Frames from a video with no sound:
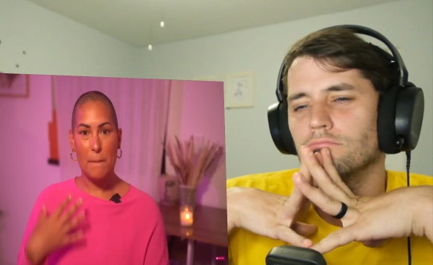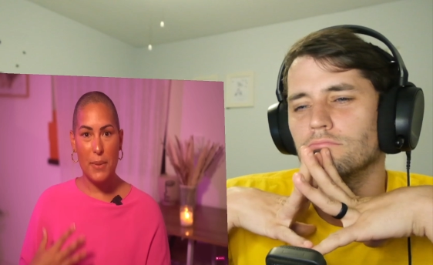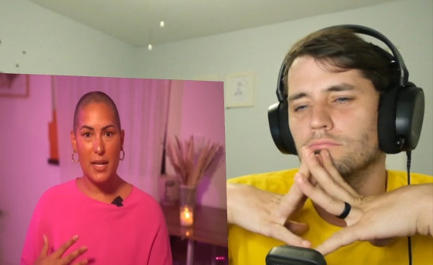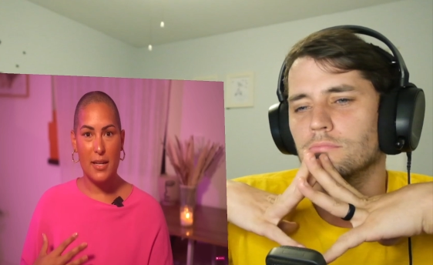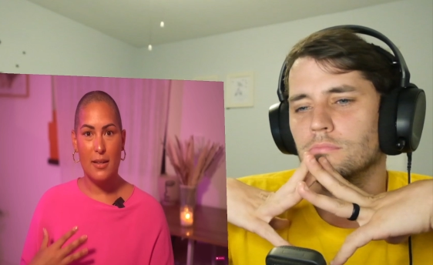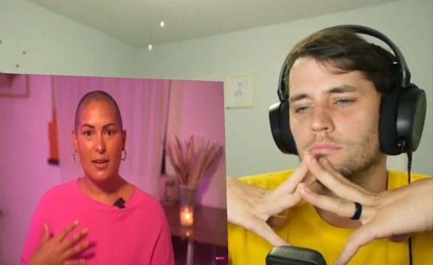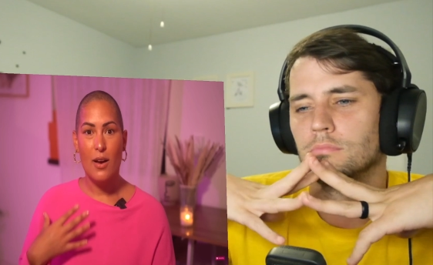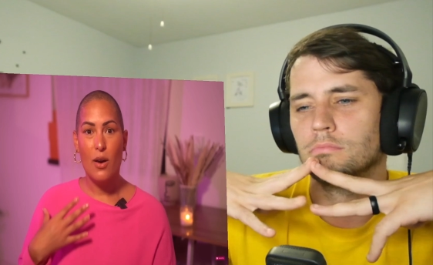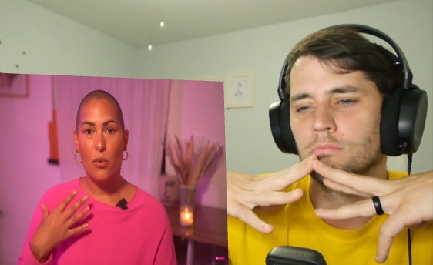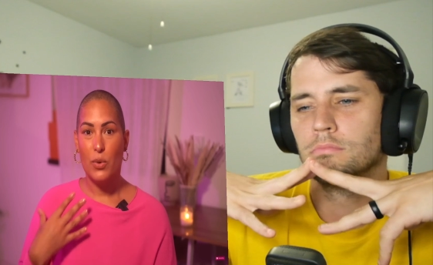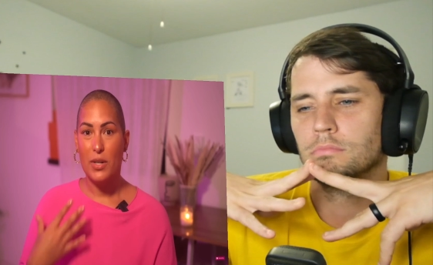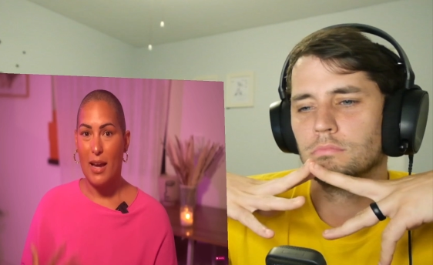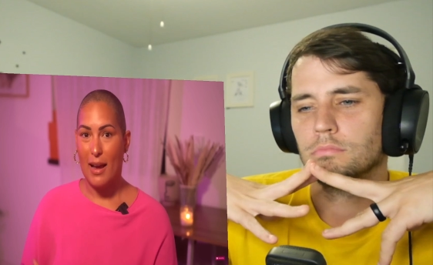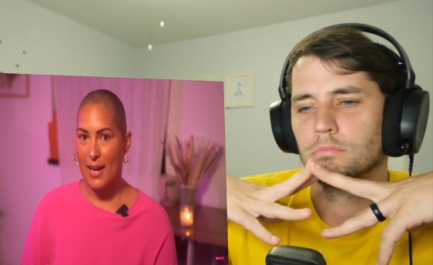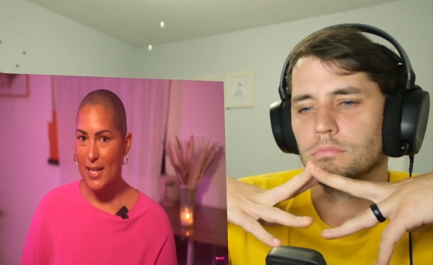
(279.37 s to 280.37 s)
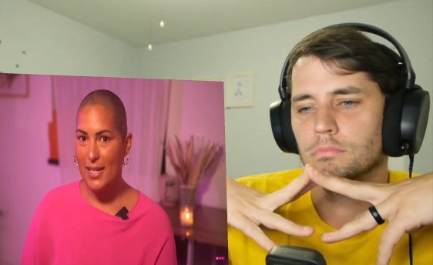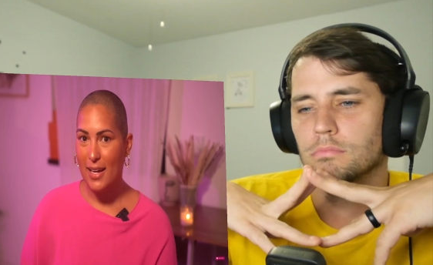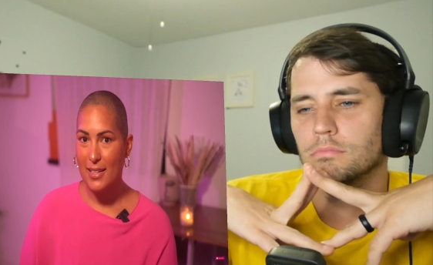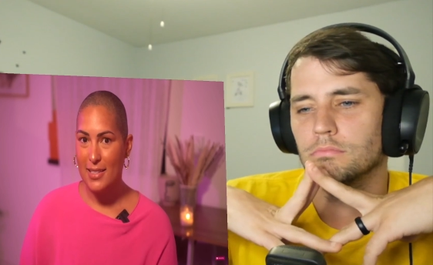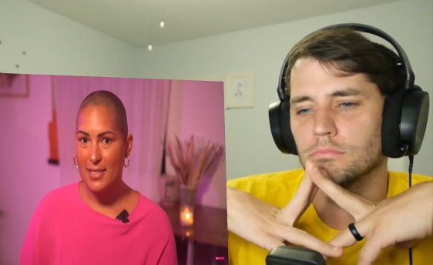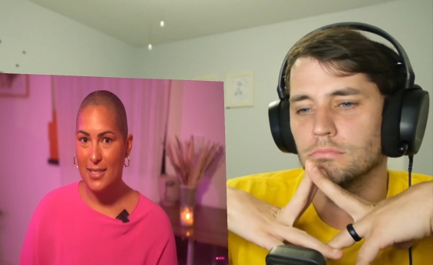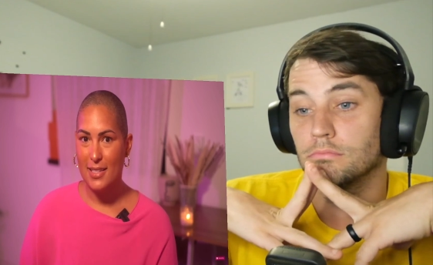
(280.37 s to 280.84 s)
Speaker 1: But when I
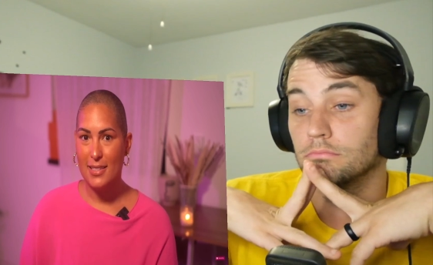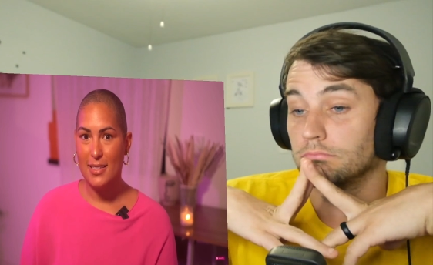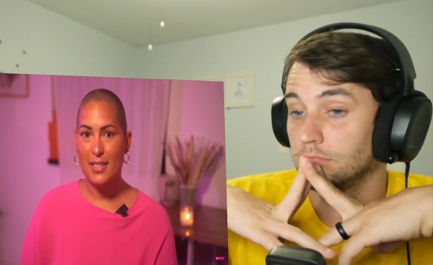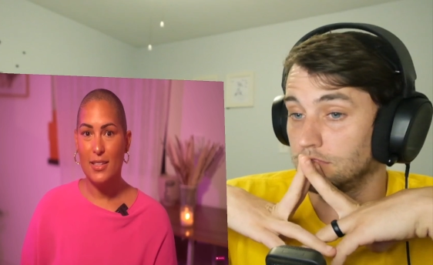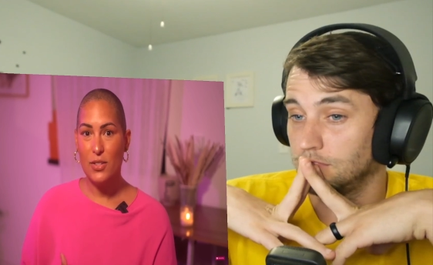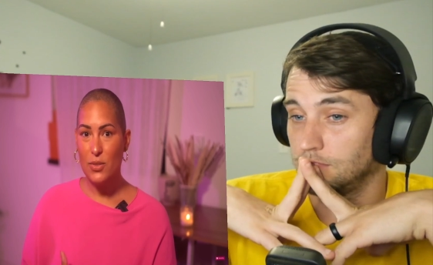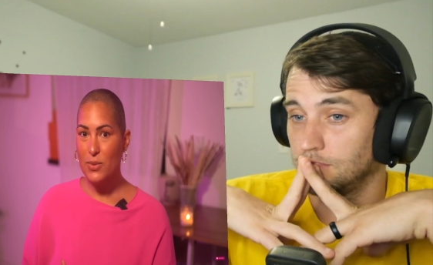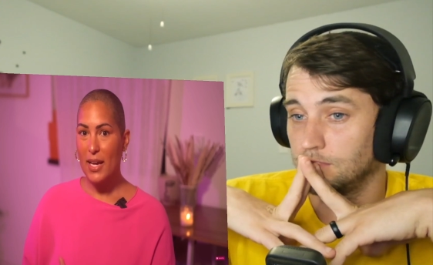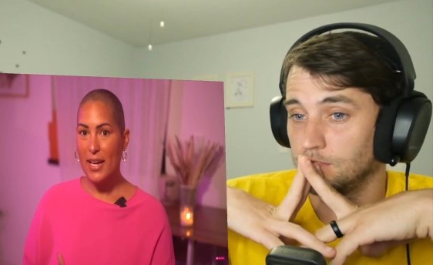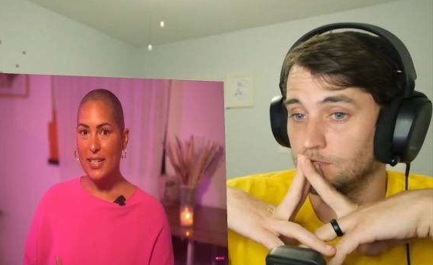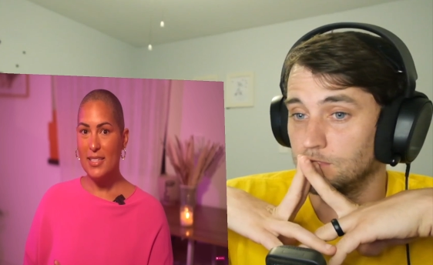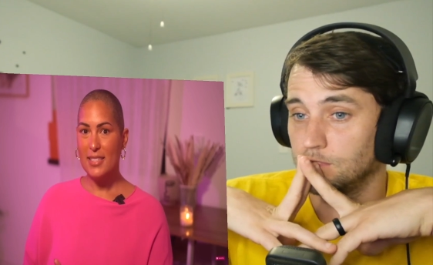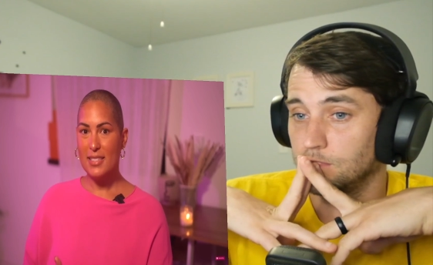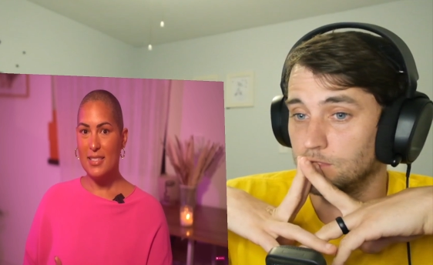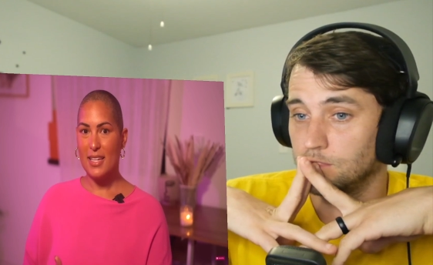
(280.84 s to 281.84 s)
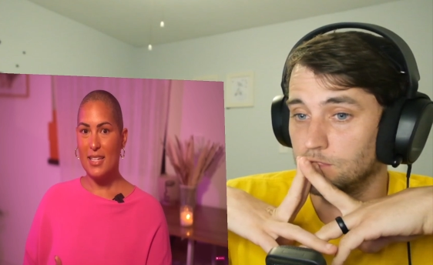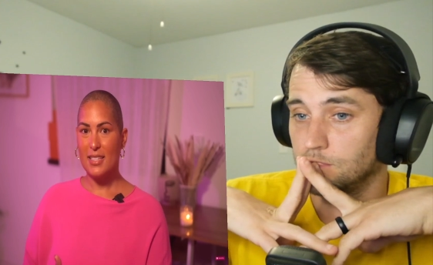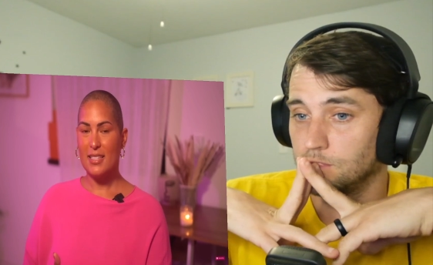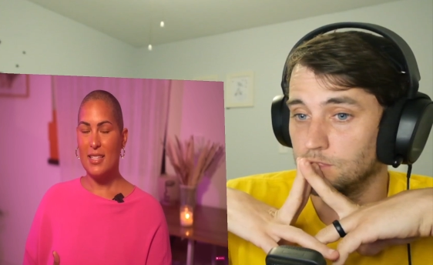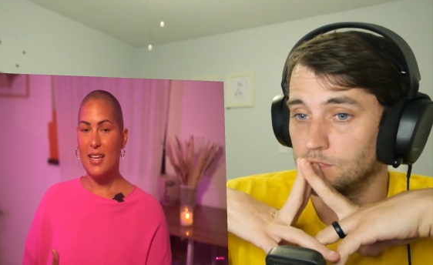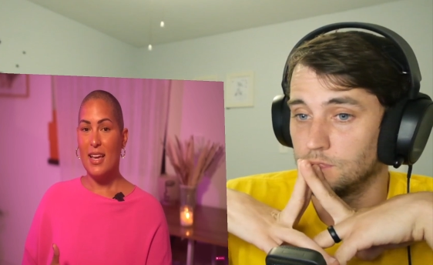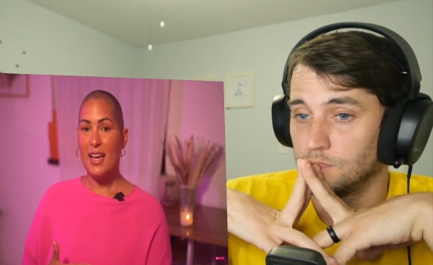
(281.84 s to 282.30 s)
got sick in the United
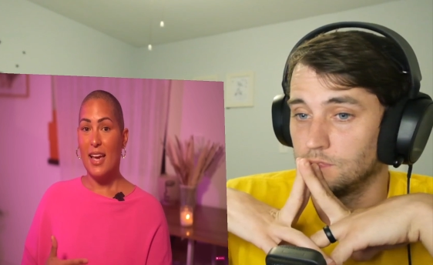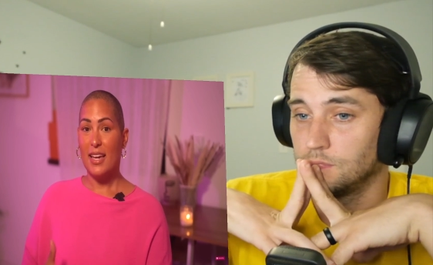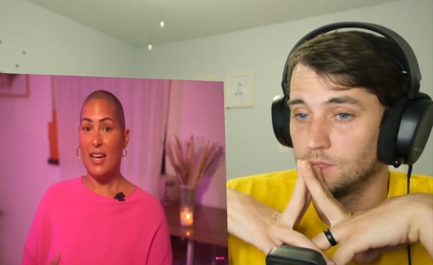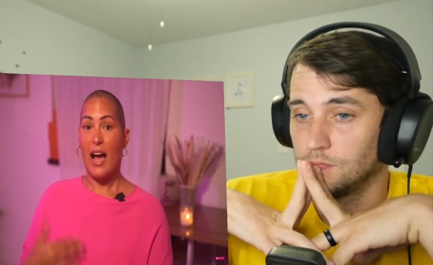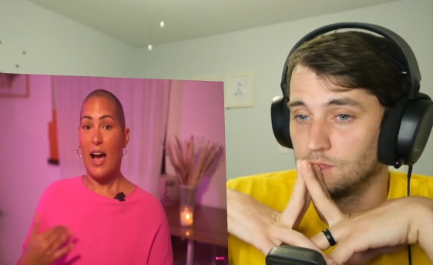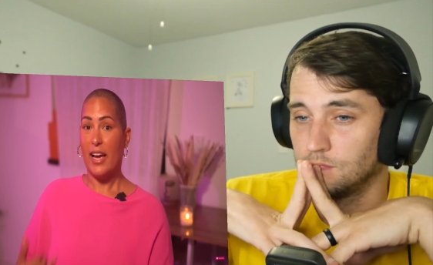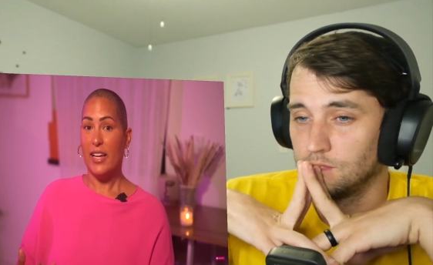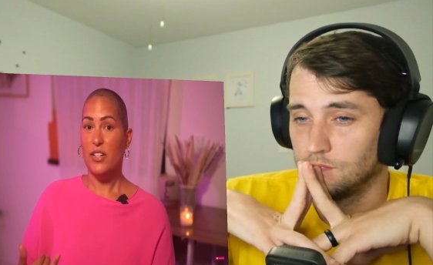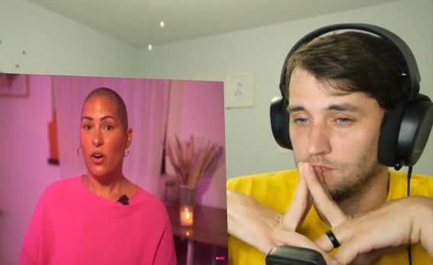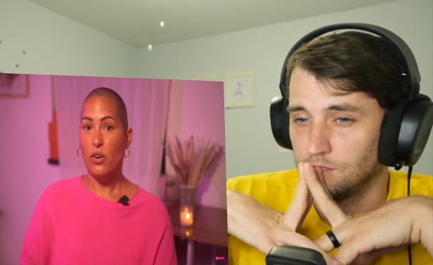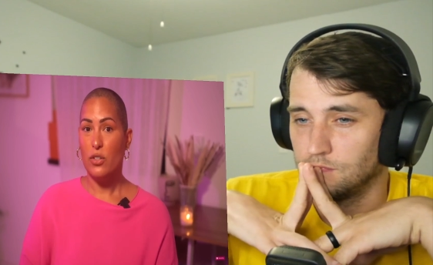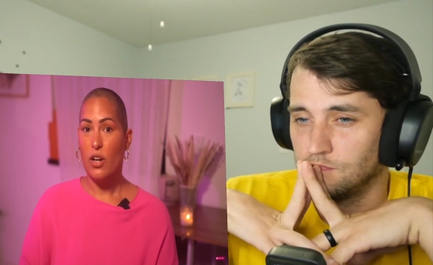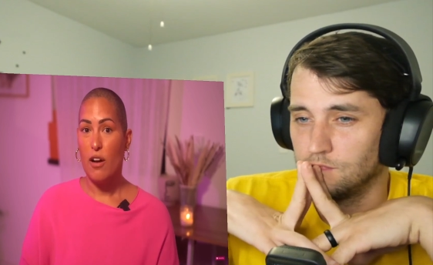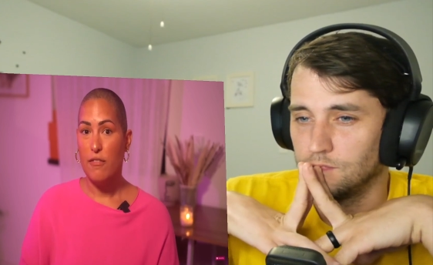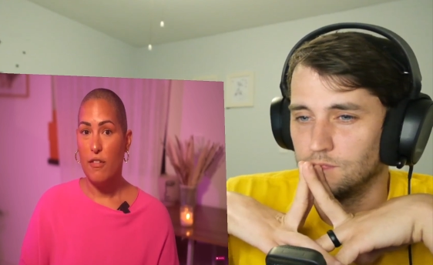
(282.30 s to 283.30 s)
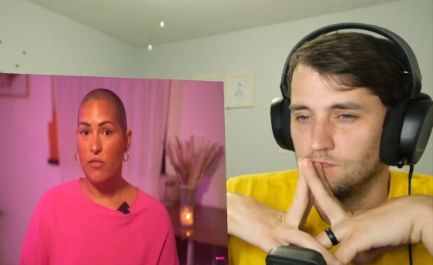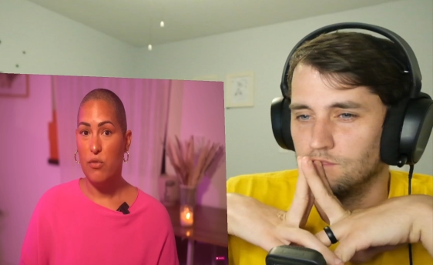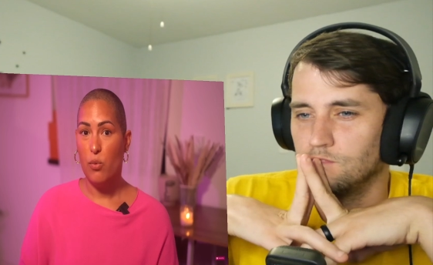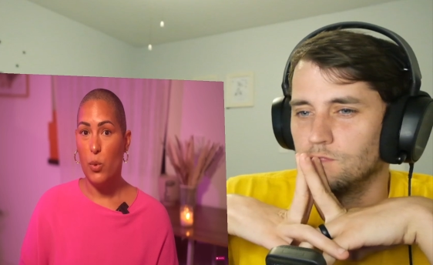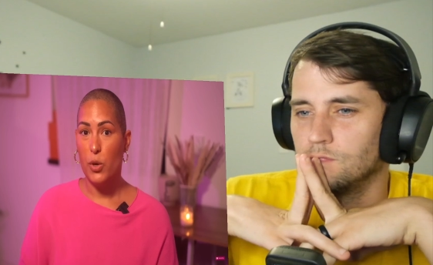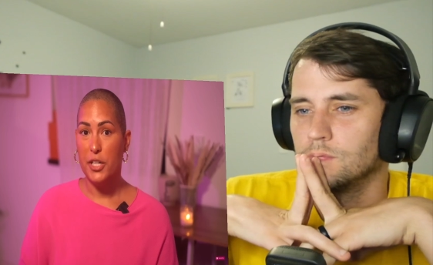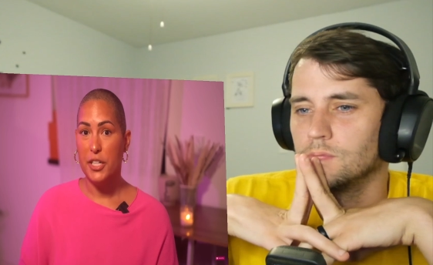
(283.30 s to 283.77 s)
States and I called off of
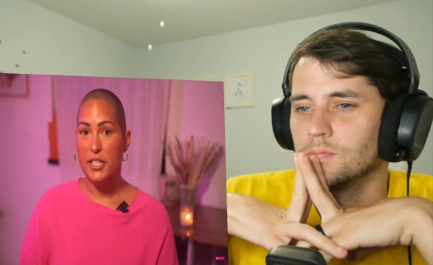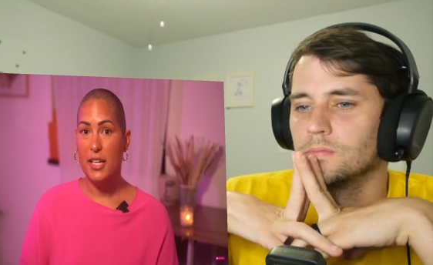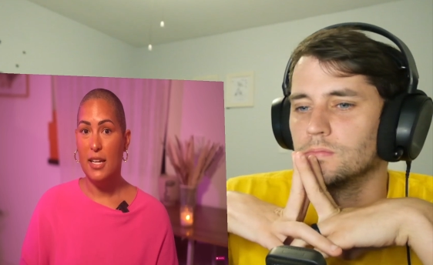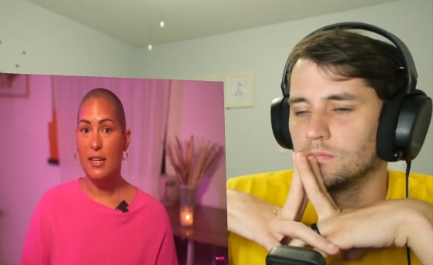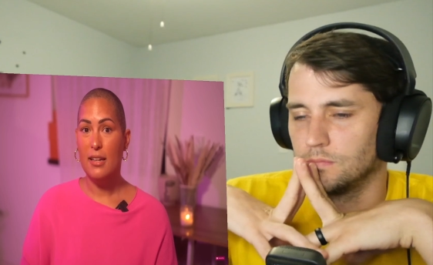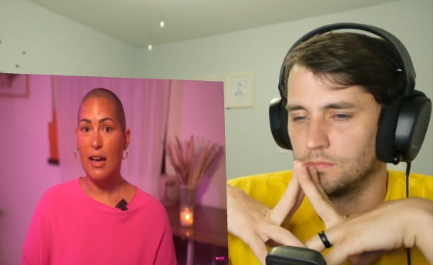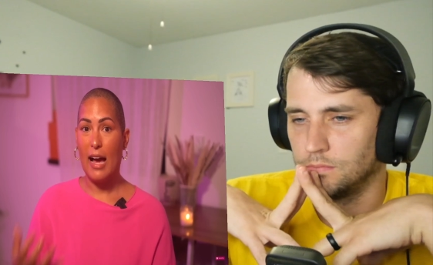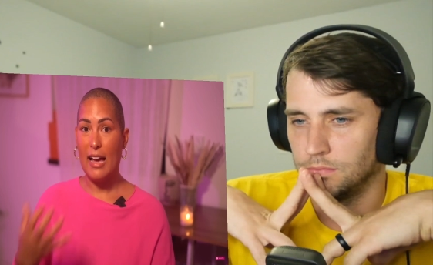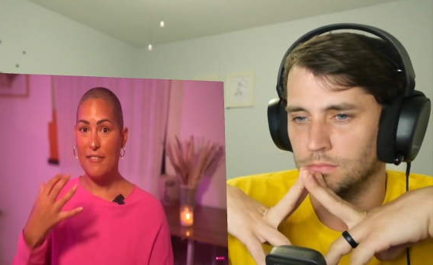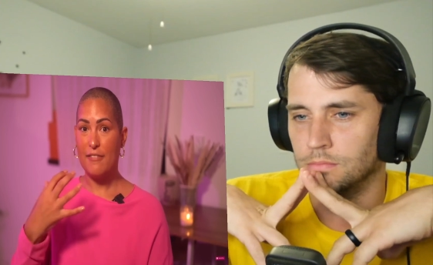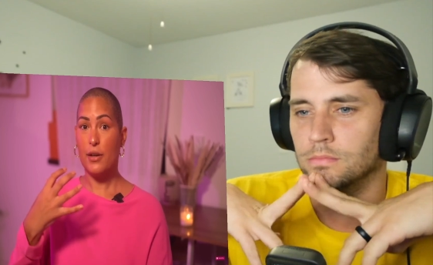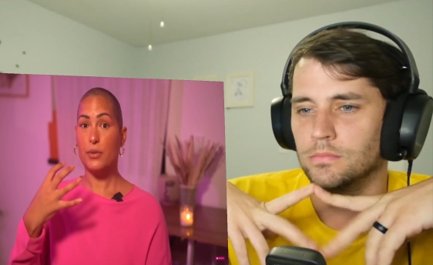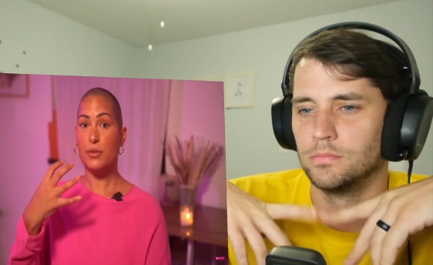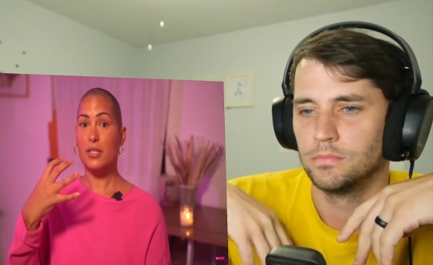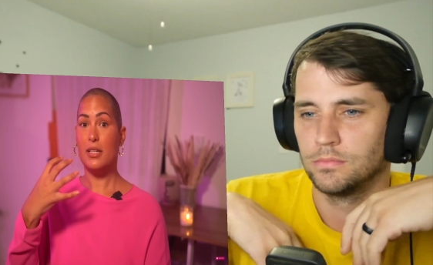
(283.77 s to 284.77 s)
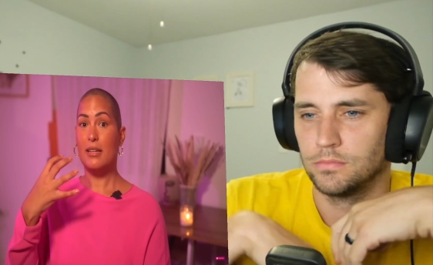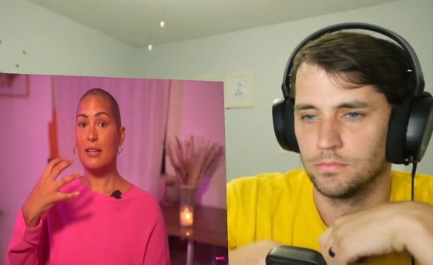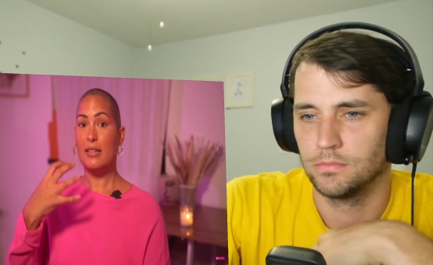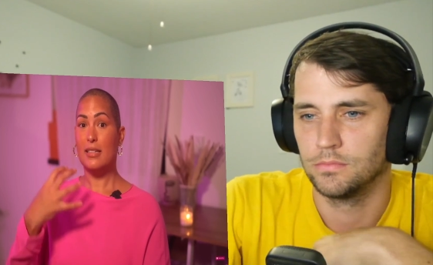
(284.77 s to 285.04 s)
work, mm. I felt